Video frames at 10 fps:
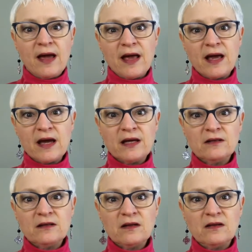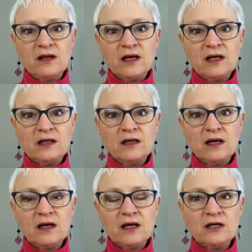And then,
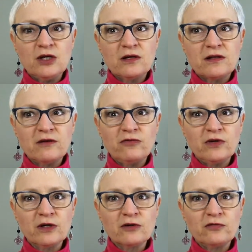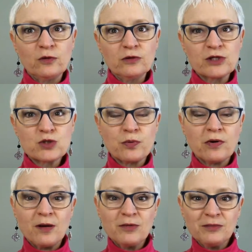that fear of foolish
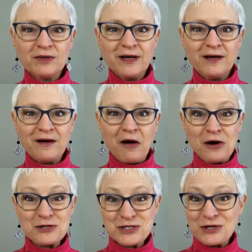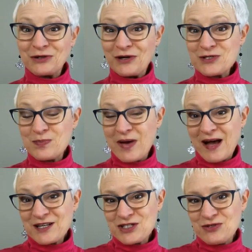probably also goes
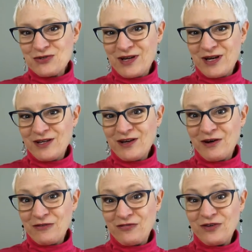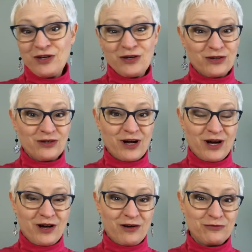back to then a fear
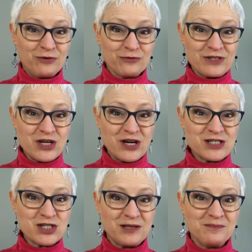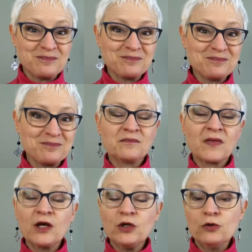of rejection.
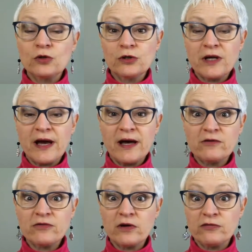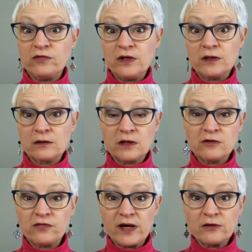You could have a fear
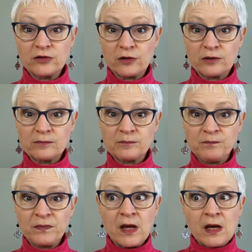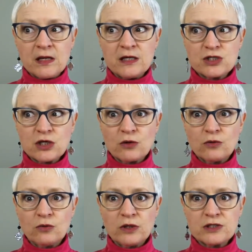of failure. And
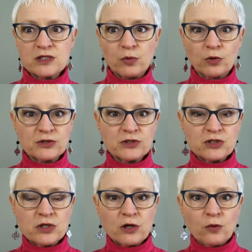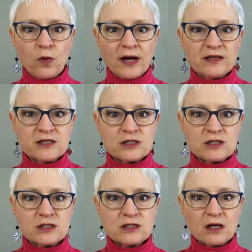so it's important to know why this
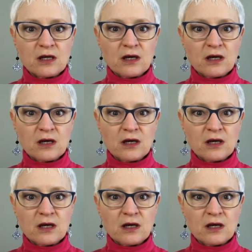is